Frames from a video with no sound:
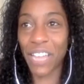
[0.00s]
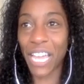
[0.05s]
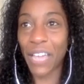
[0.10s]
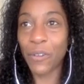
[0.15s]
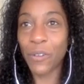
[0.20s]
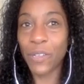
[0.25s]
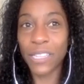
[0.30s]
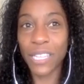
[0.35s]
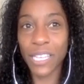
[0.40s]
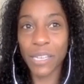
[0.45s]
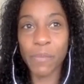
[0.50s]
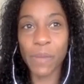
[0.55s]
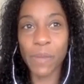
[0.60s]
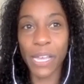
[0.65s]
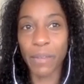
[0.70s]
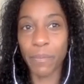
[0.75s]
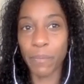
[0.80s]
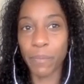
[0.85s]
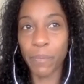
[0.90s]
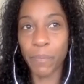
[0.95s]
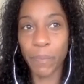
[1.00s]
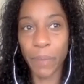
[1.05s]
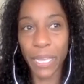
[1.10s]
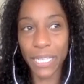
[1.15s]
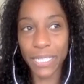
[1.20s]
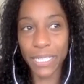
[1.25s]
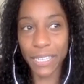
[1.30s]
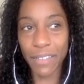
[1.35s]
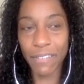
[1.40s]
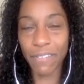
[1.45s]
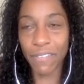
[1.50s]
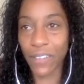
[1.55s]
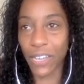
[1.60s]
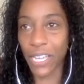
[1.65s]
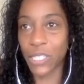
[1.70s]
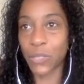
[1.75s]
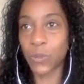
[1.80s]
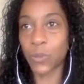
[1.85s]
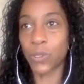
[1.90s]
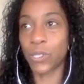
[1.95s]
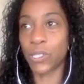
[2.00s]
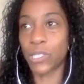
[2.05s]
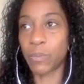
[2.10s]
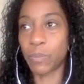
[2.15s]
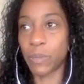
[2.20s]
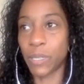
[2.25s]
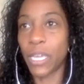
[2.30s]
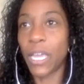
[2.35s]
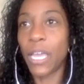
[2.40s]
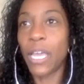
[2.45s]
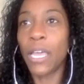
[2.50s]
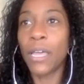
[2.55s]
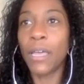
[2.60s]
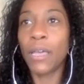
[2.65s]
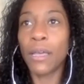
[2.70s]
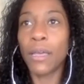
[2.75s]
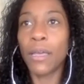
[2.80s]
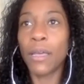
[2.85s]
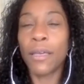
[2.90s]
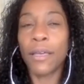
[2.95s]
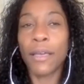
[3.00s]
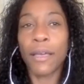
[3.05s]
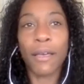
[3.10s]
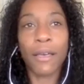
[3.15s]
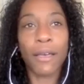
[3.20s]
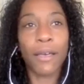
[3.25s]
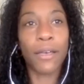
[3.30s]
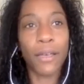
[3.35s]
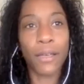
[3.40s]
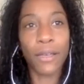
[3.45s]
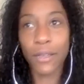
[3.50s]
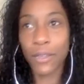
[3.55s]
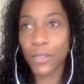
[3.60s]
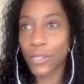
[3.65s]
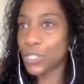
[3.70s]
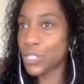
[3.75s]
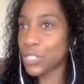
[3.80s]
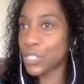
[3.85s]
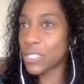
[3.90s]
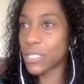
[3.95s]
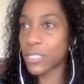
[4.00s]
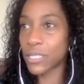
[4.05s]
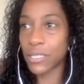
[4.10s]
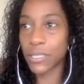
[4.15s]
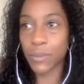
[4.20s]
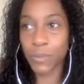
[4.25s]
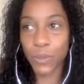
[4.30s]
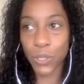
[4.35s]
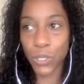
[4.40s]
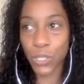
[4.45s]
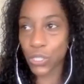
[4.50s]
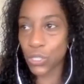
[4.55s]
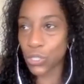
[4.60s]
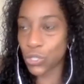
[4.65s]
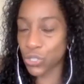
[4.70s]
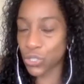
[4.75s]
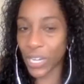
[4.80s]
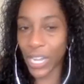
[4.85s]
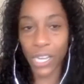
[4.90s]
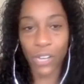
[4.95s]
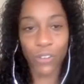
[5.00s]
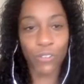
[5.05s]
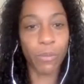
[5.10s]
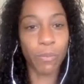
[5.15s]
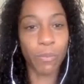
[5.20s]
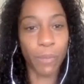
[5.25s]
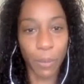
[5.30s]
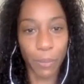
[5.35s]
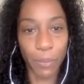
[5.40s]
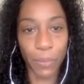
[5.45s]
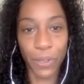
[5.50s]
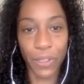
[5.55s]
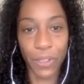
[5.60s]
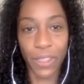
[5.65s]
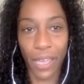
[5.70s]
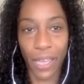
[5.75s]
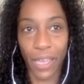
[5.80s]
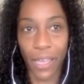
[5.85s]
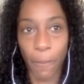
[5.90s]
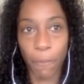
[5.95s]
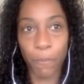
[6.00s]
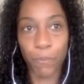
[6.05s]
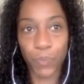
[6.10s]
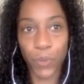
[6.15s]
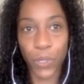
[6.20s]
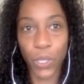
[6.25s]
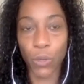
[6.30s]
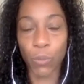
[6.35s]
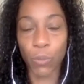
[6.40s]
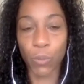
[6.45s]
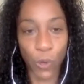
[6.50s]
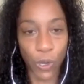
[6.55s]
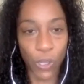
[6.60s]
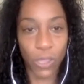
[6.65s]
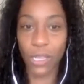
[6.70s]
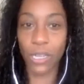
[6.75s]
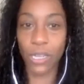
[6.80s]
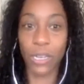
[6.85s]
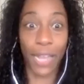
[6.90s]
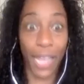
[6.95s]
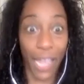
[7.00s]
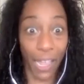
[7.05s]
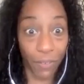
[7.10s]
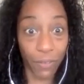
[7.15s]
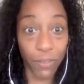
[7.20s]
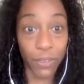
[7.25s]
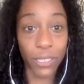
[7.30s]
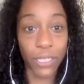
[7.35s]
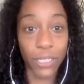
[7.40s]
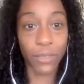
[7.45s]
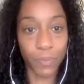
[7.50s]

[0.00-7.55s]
would think my best advice would just be just try to remember that you're more than an athlete.